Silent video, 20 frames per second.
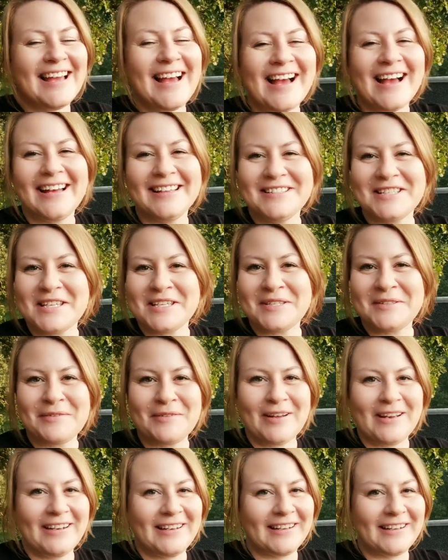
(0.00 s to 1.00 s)
I just
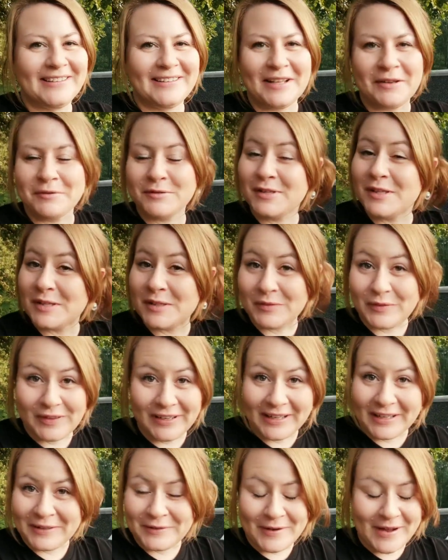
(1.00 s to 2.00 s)
wanted to close this
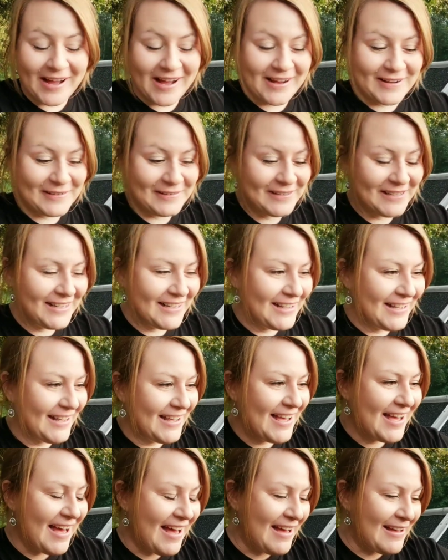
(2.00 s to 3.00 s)
video out.
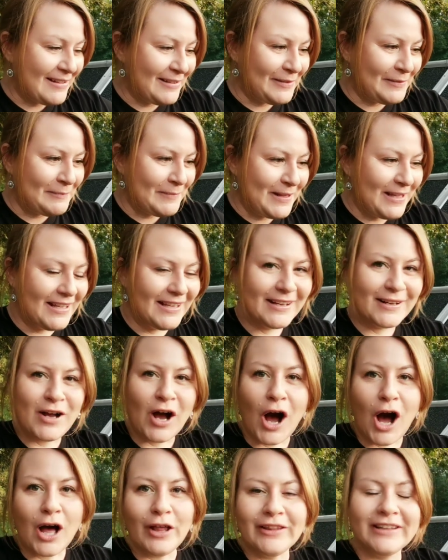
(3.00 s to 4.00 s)
Um,
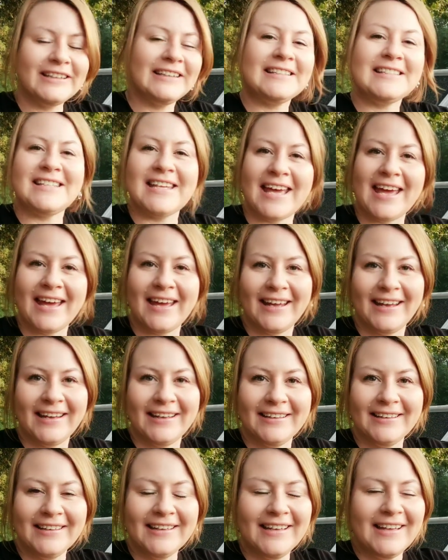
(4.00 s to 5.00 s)
call it a
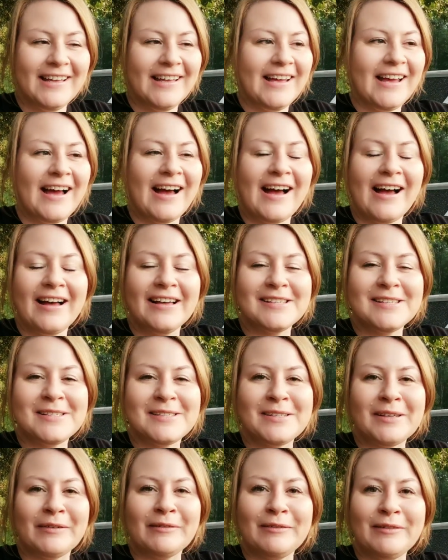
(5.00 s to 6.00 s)
day
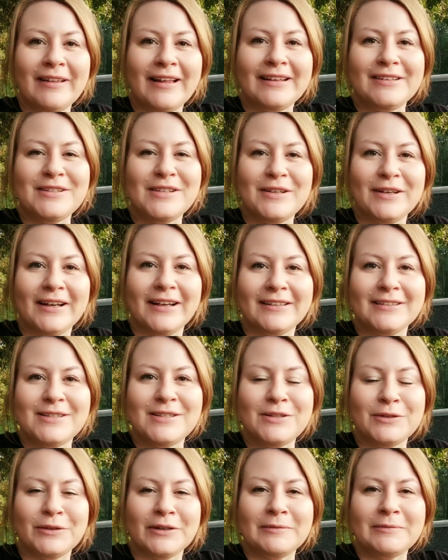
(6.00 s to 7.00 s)
so glad you
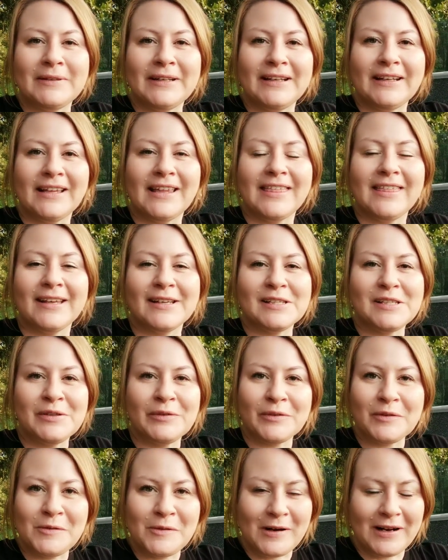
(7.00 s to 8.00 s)
guys joined um. me. Thanks
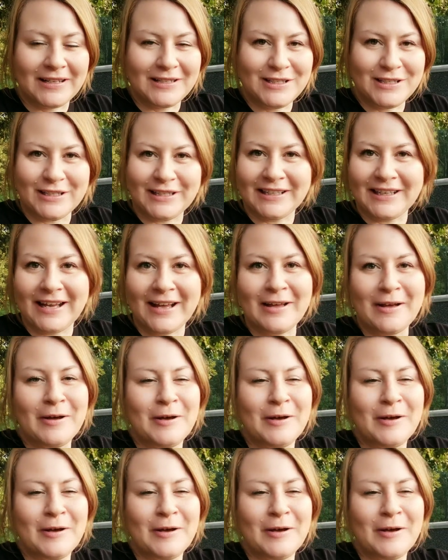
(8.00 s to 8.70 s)
for watching. I